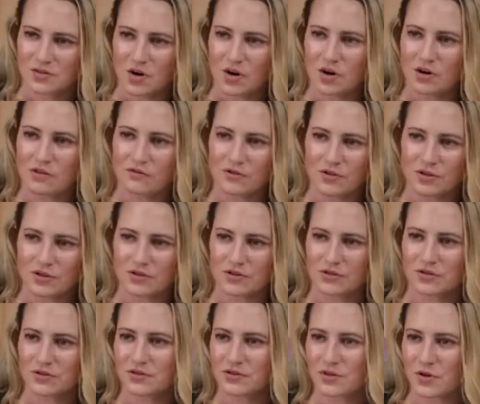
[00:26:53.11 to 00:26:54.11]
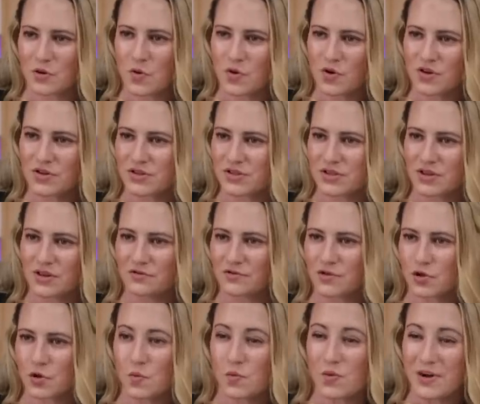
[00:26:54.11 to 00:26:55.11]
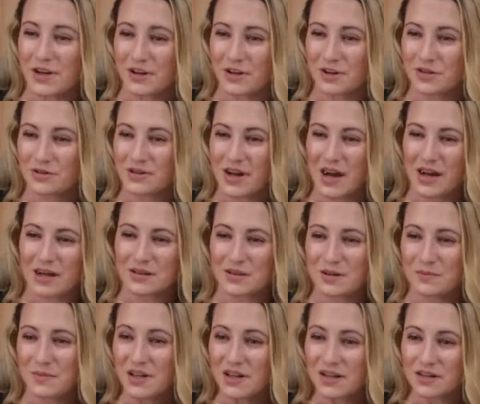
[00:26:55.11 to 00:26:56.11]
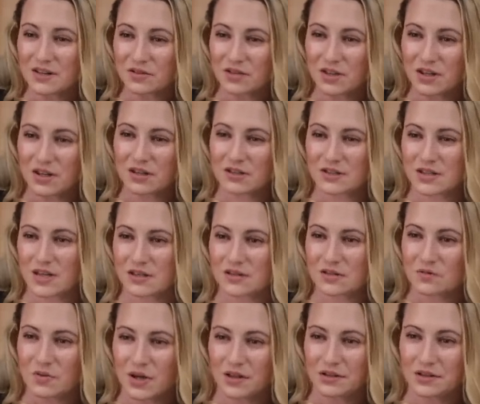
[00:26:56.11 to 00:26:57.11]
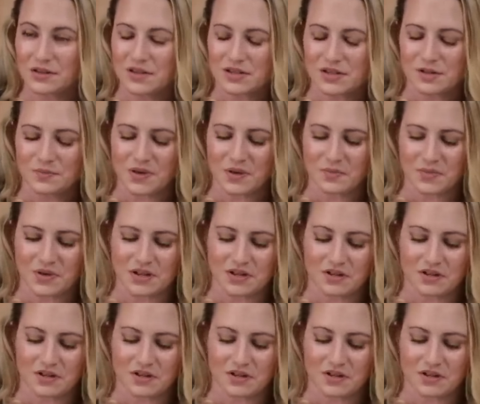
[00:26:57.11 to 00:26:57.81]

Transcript: over the course of your wear. Not immediately. It takes a while to dissipate, but